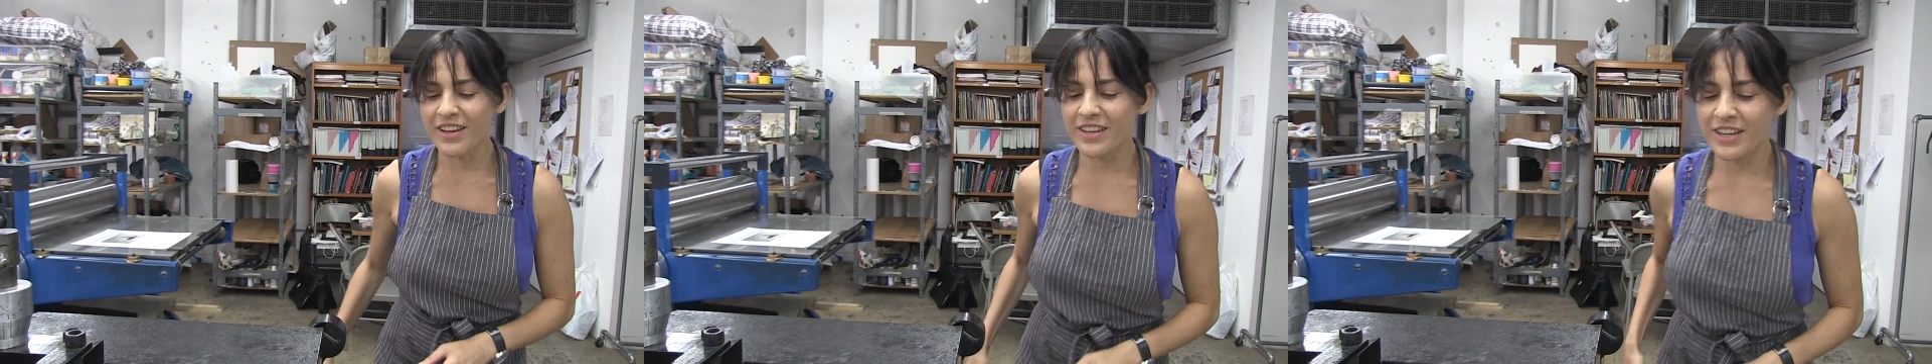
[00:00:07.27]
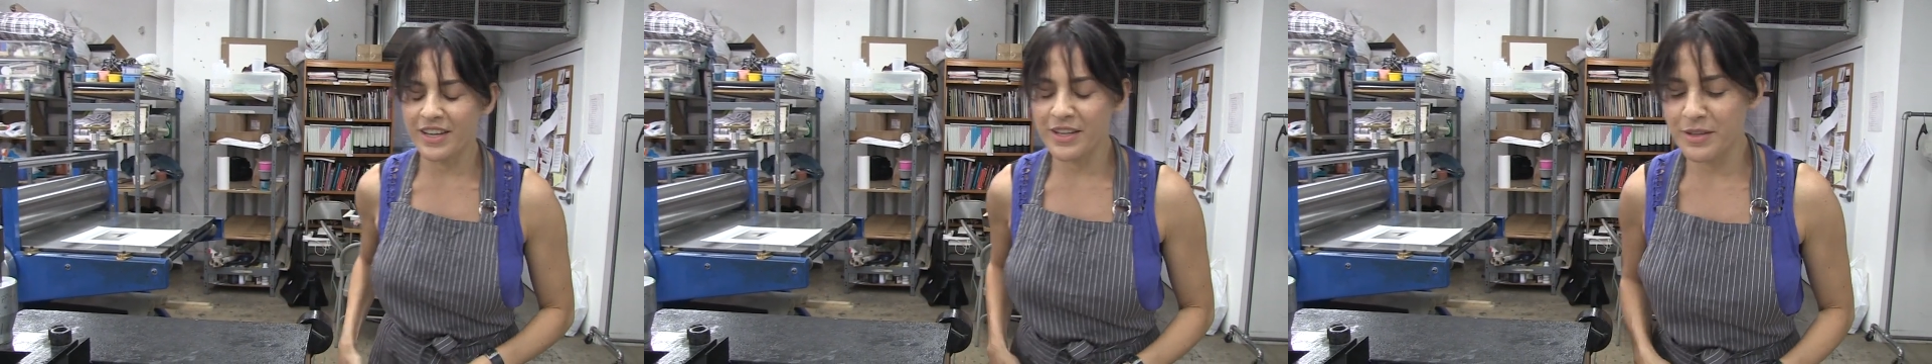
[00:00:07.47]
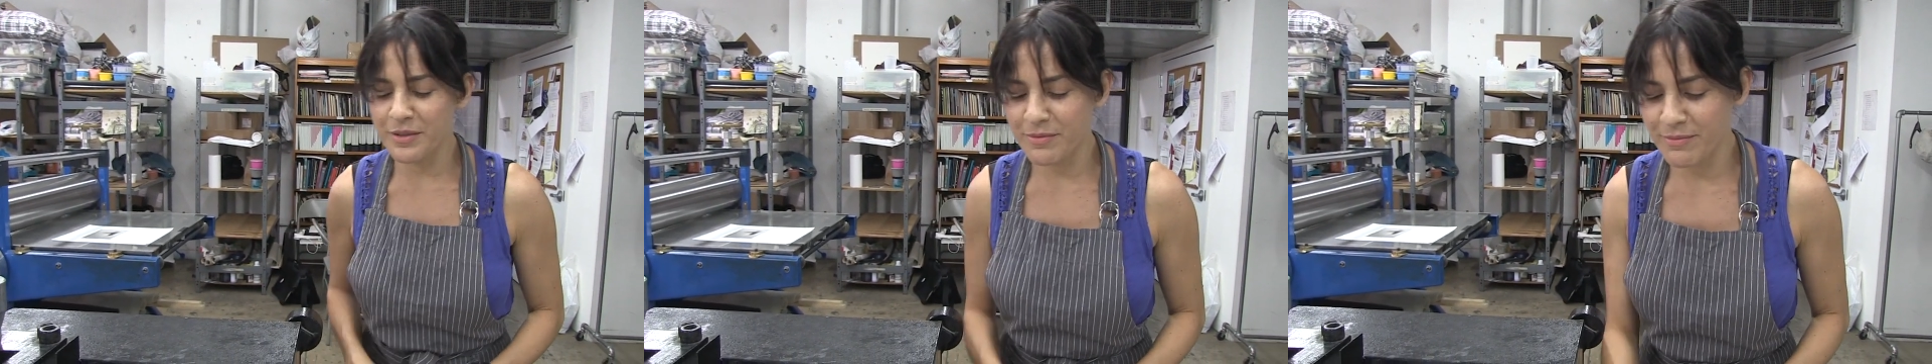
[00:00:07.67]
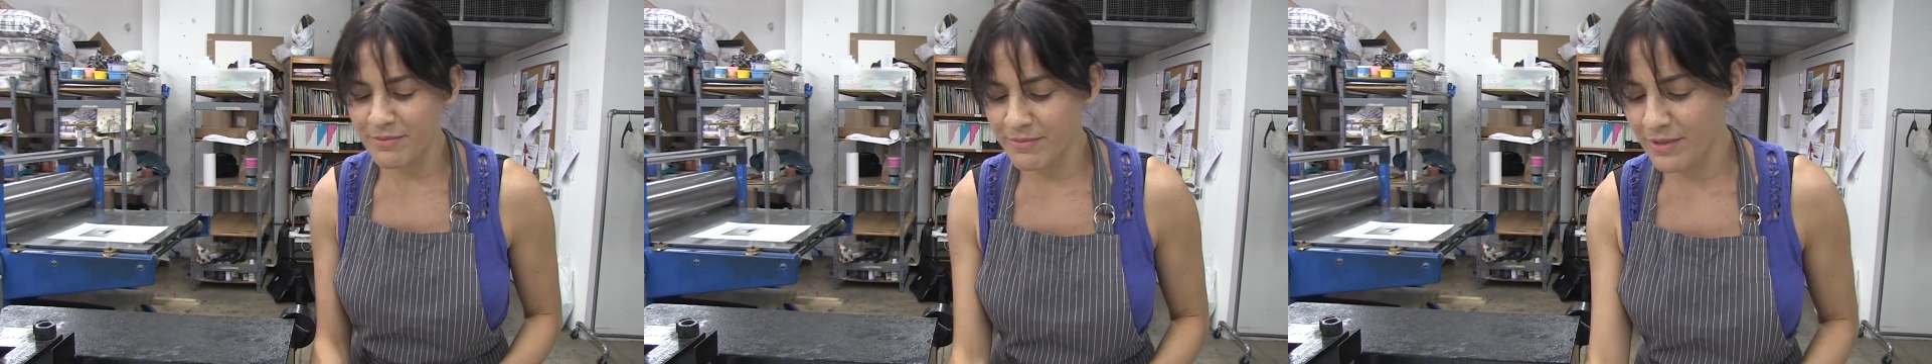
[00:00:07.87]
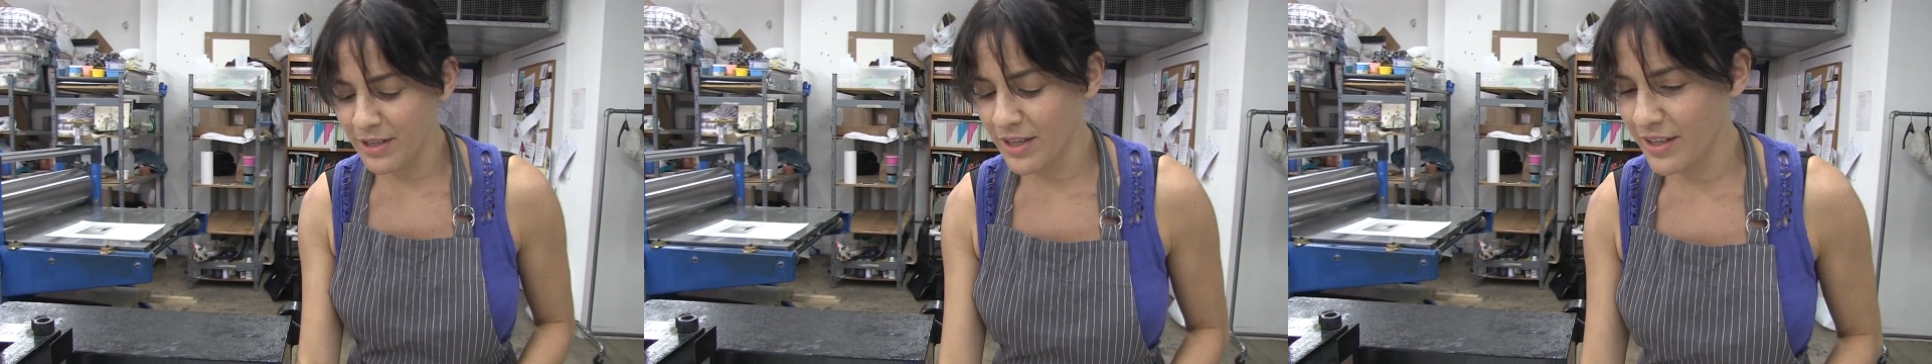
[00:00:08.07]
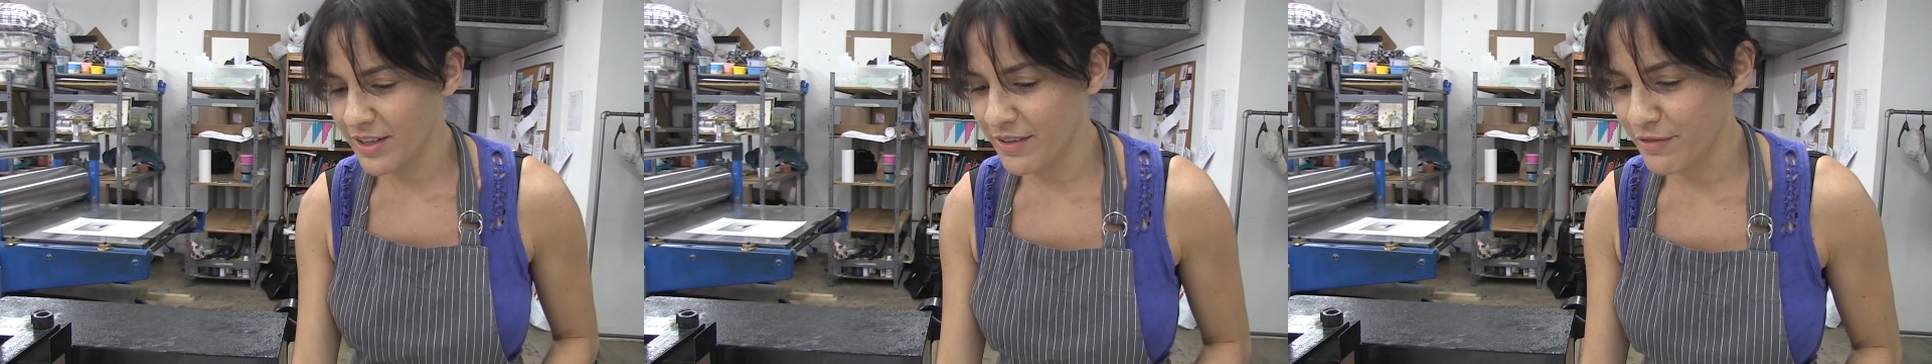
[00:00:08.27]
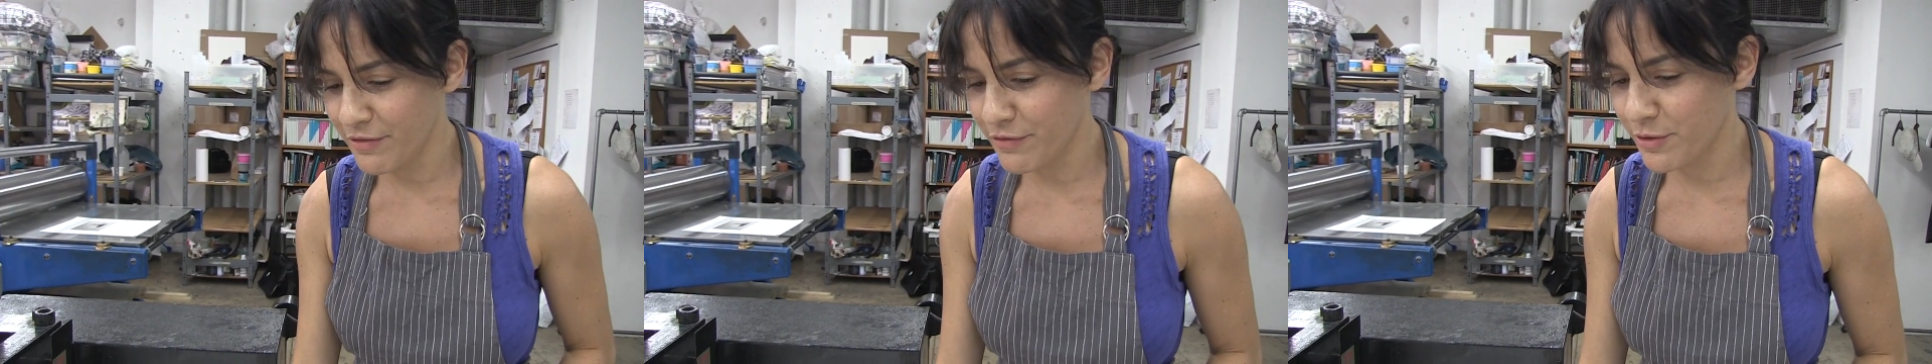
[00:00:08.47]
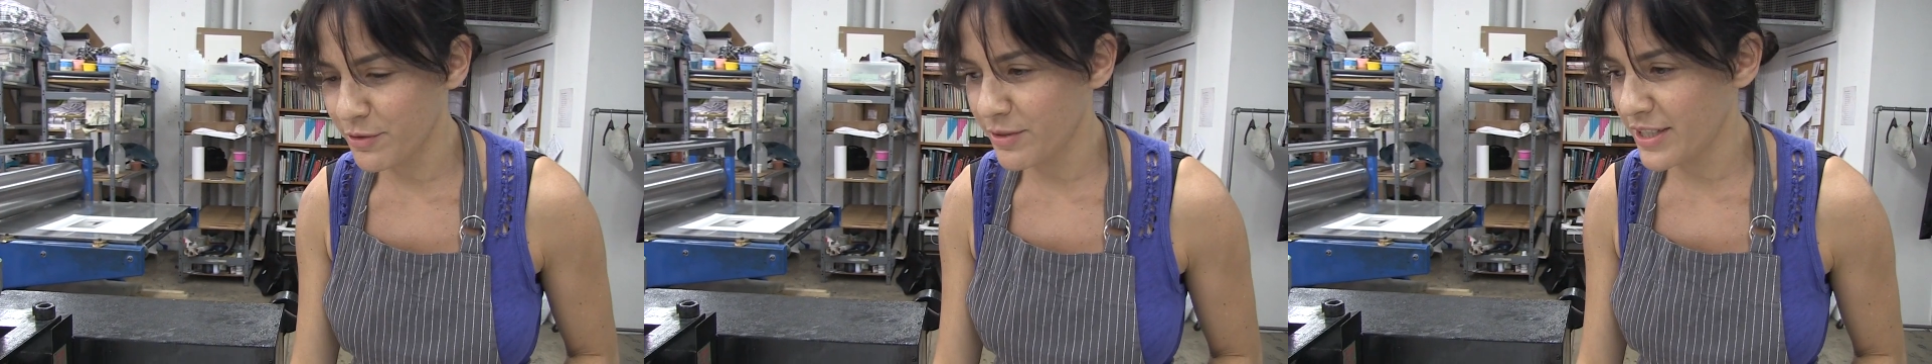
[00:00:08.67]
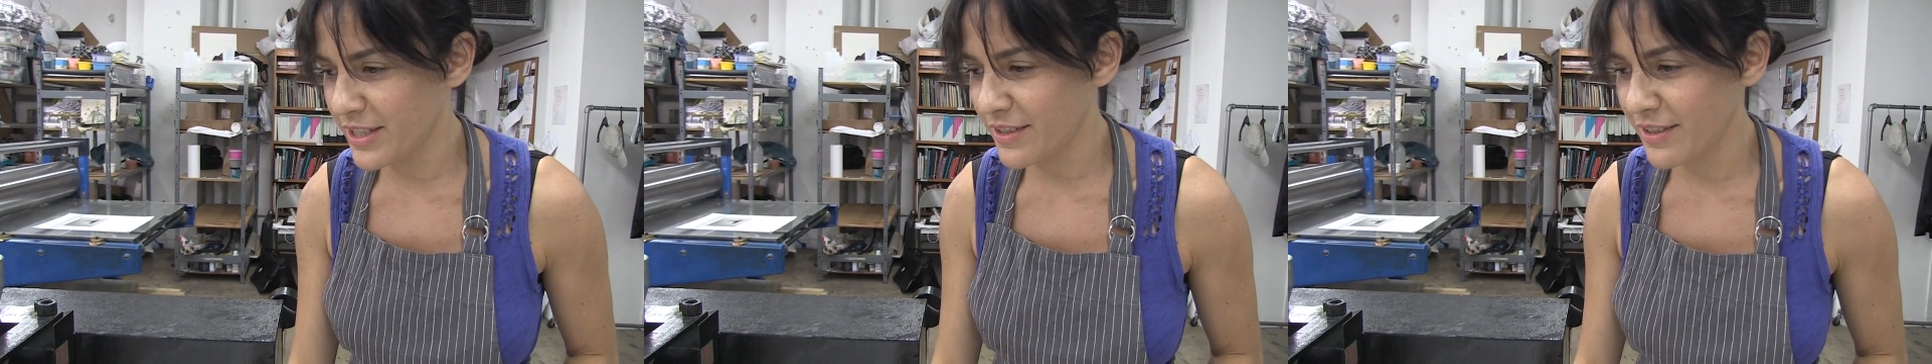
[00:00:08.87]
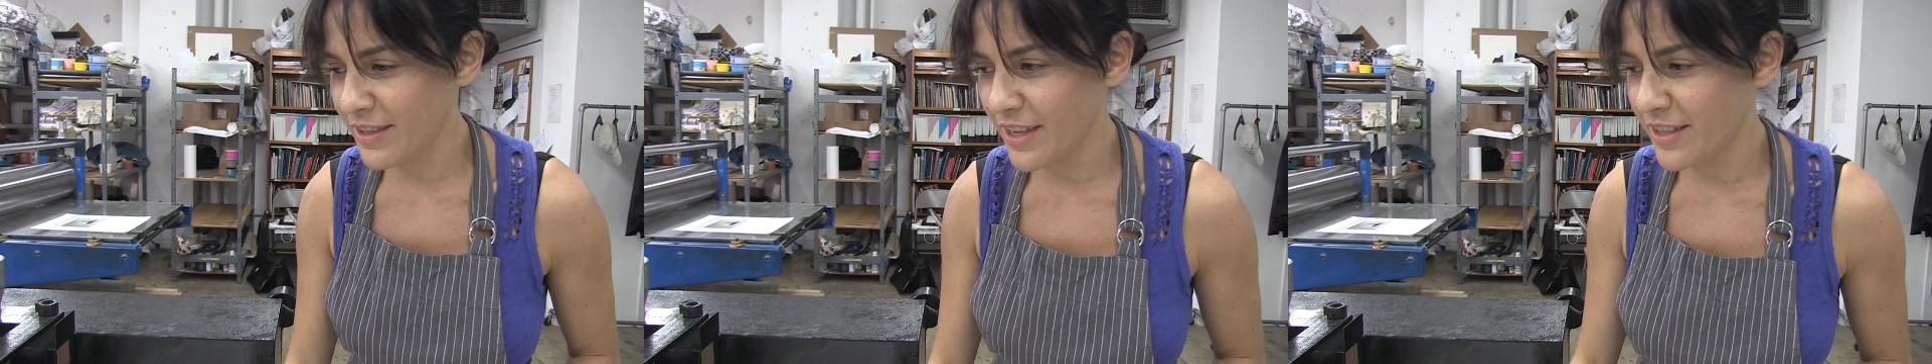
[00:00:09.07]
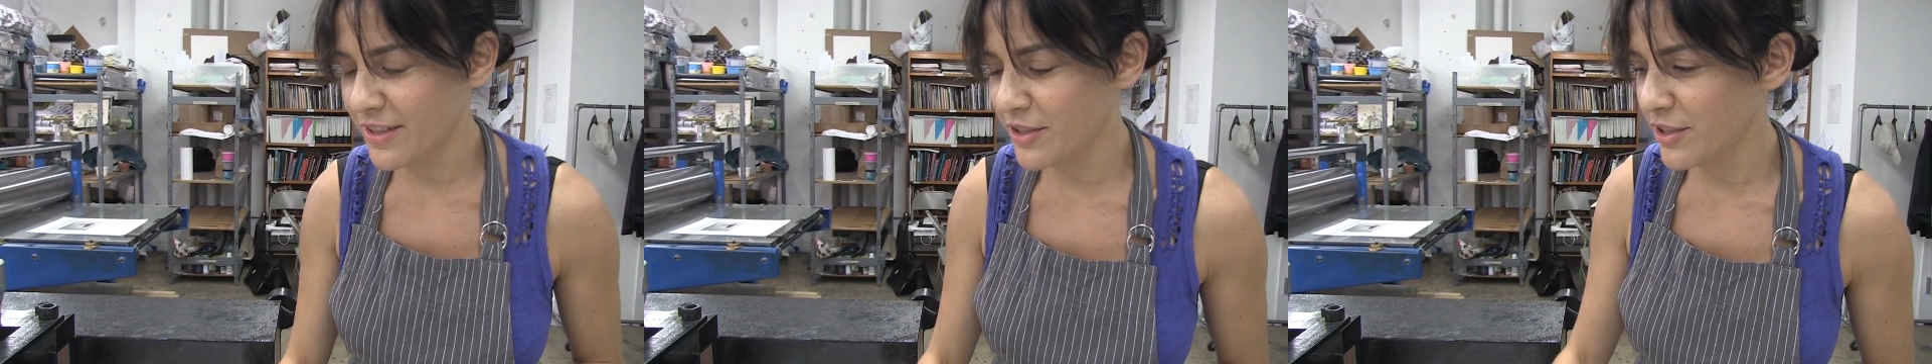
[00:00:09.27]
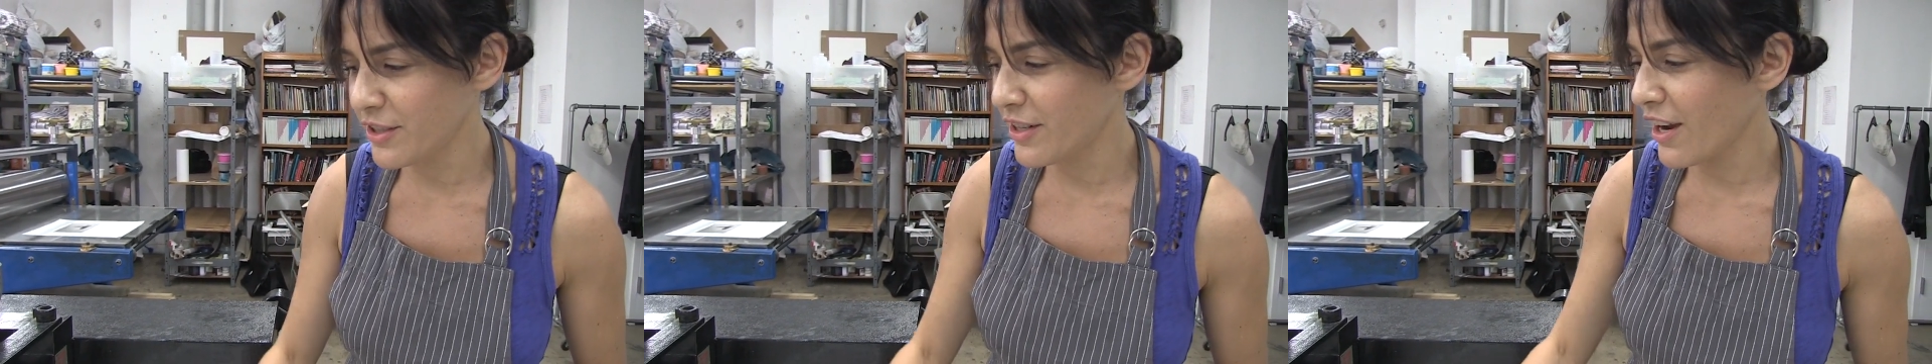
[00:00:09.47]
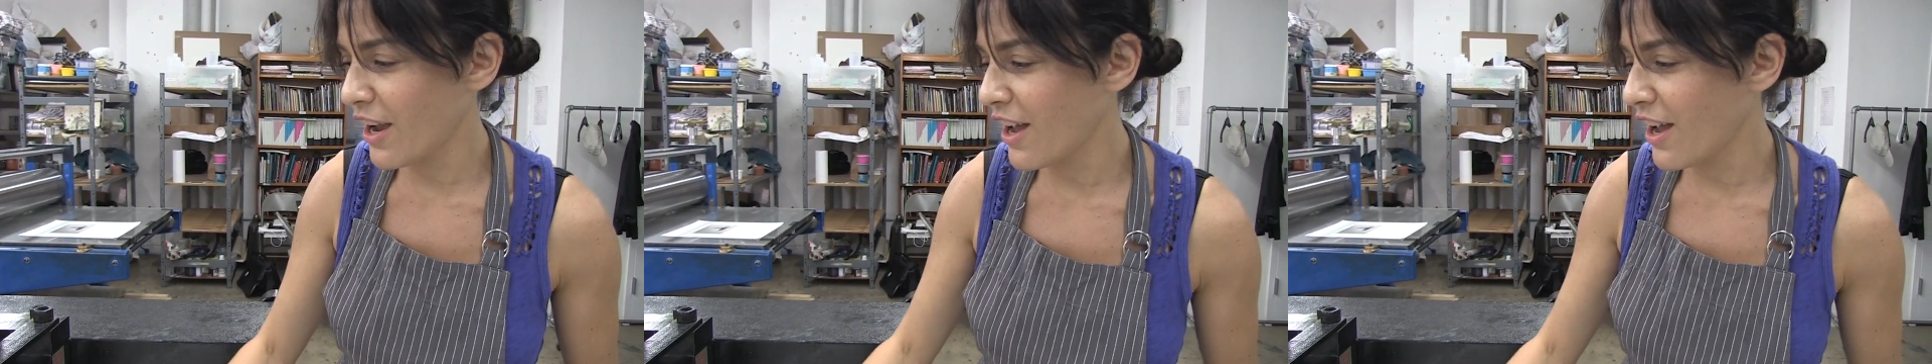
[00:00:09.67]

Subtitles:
am Varese Layzer.